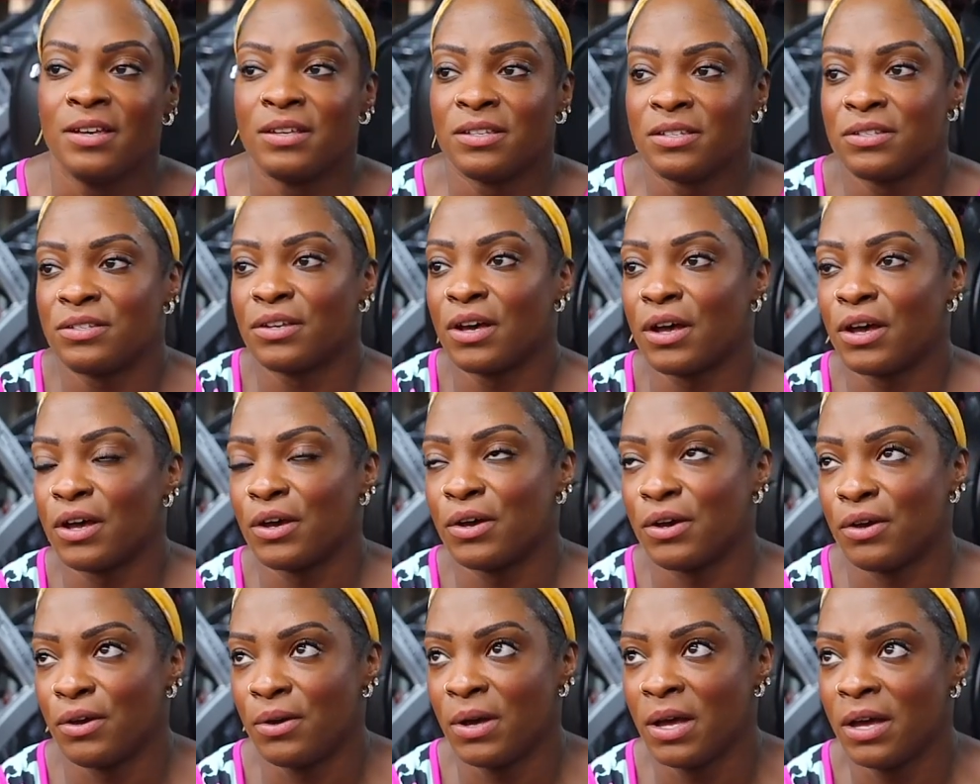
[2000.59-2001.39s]

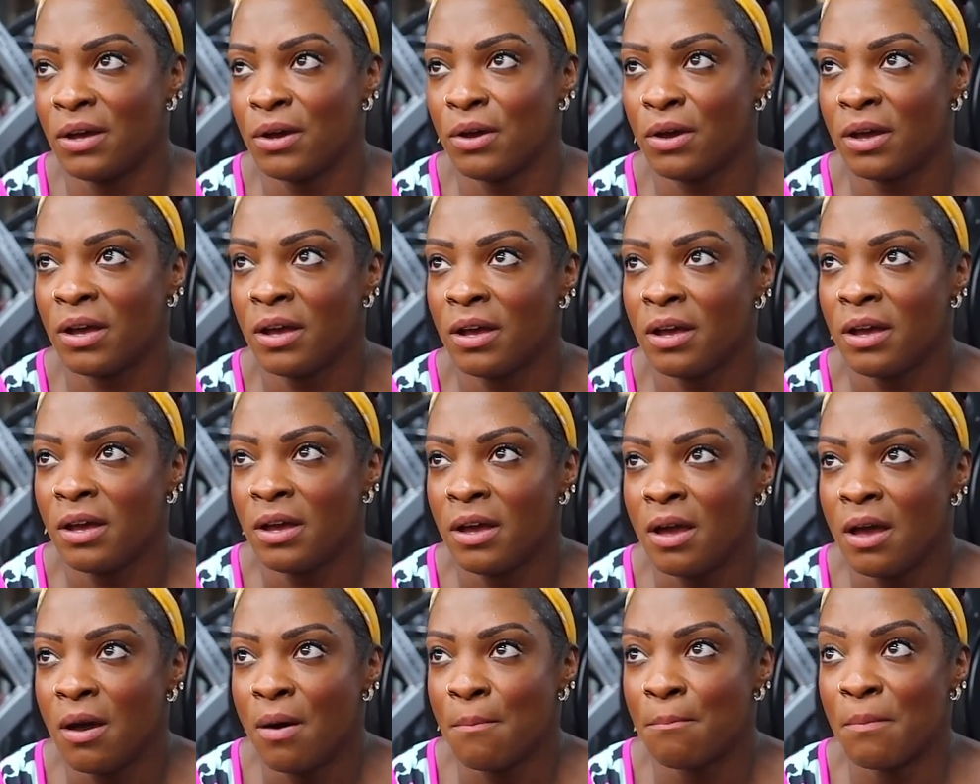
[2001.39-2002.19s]
So
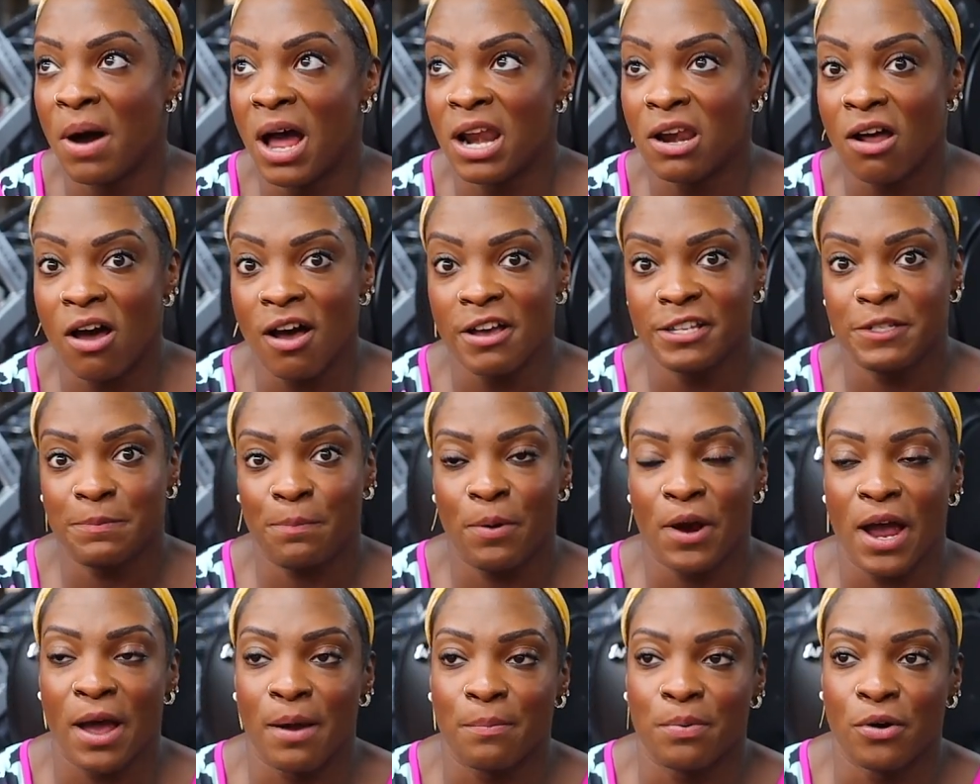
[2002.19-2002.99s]
my last
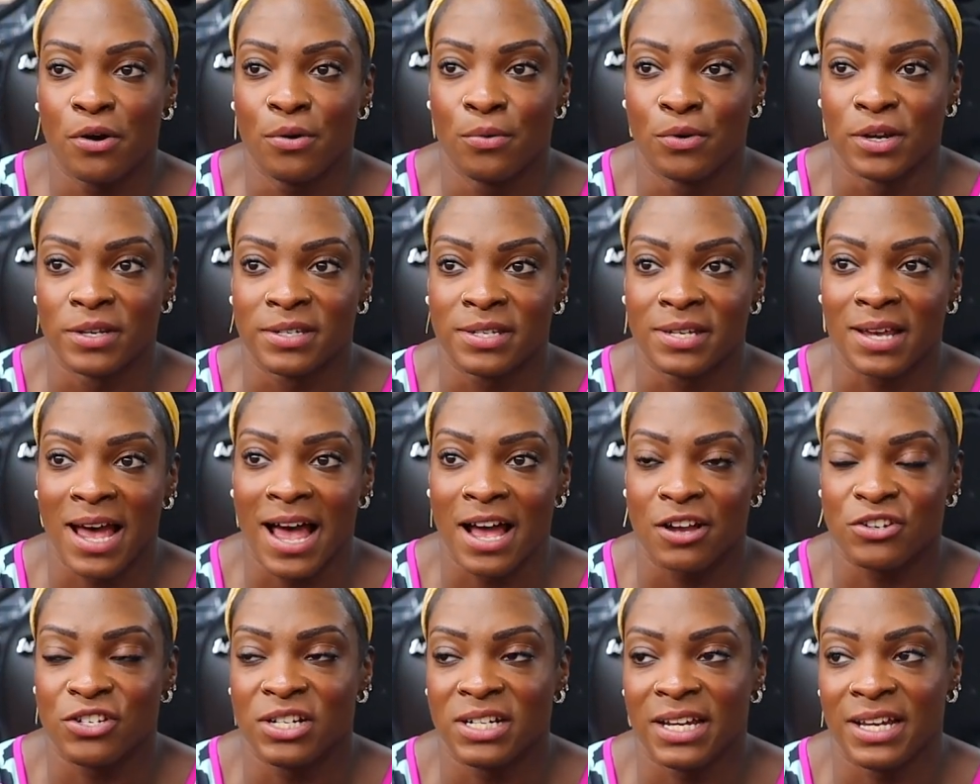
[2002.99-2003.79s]
prep was
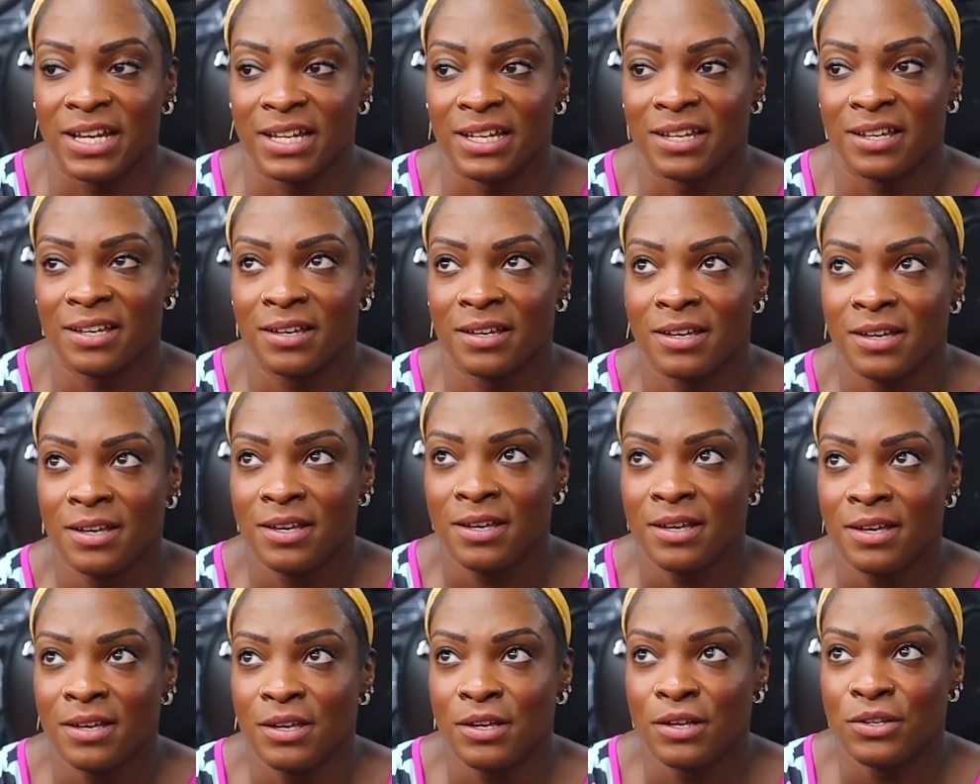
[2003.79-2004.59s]
actually
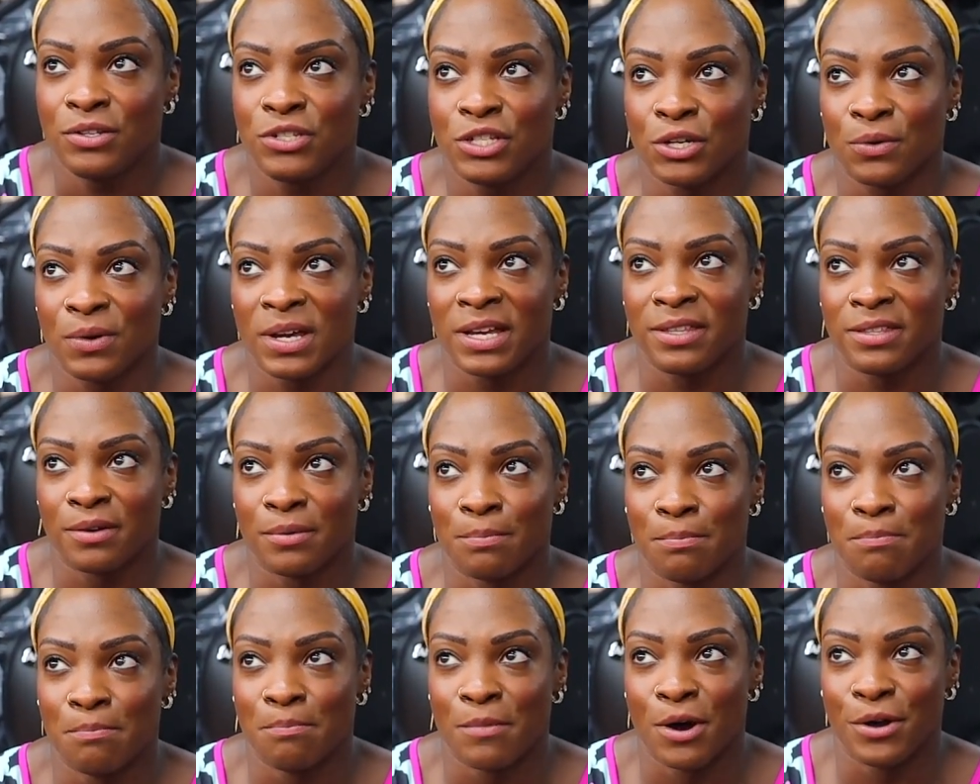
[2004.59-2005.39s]
doing the
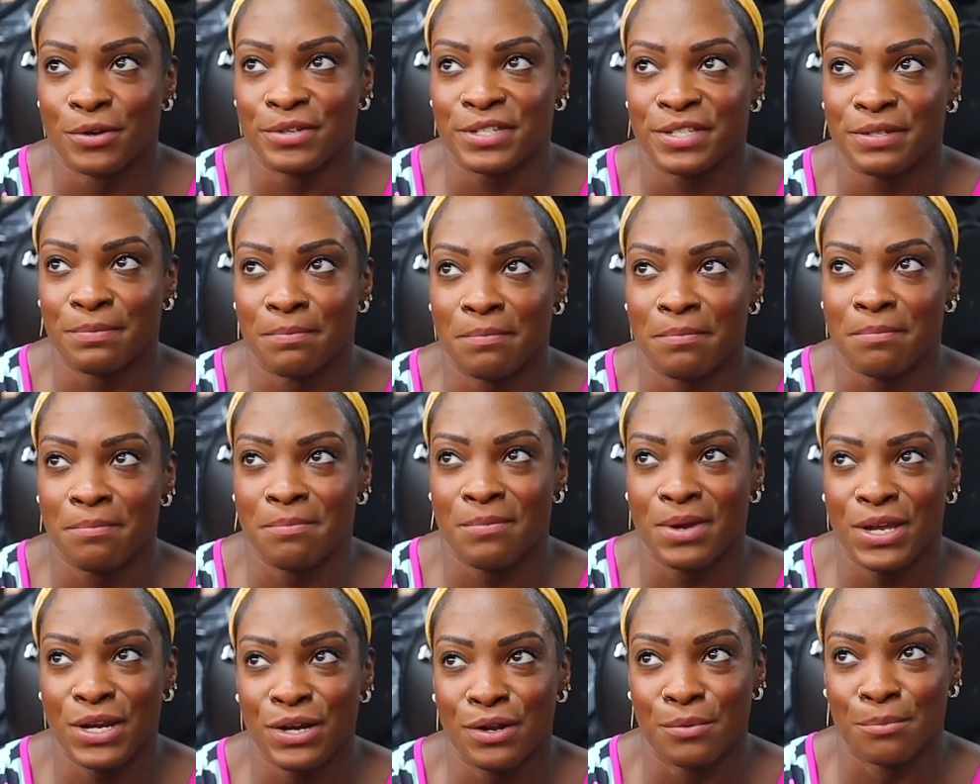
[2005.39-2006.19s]
most
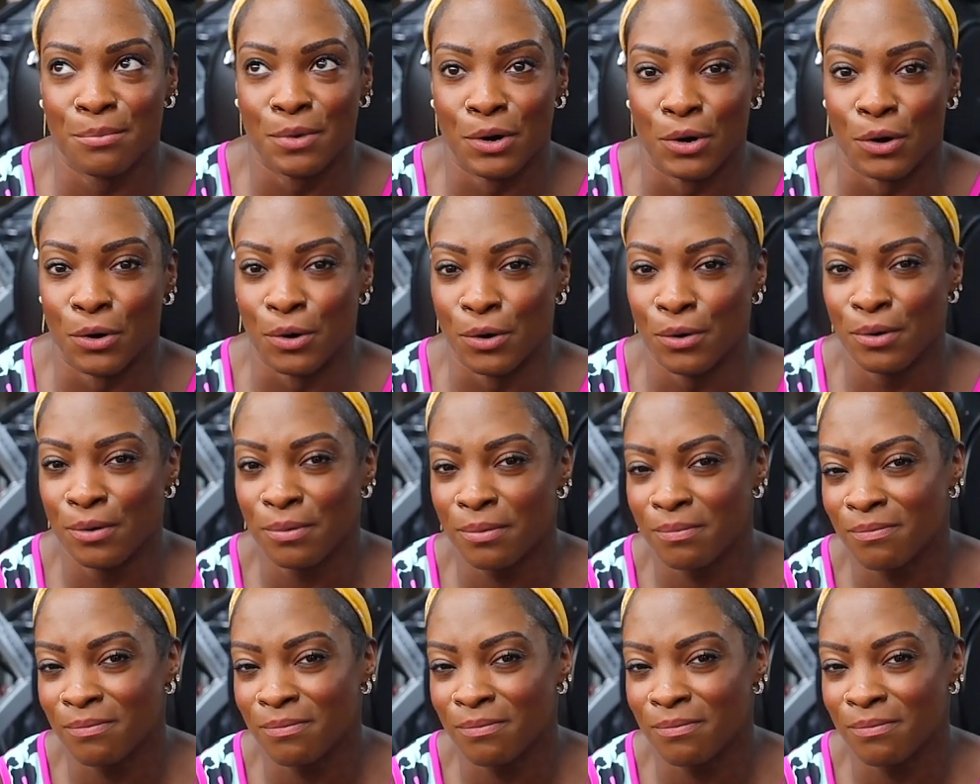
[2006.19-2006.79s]
minimal,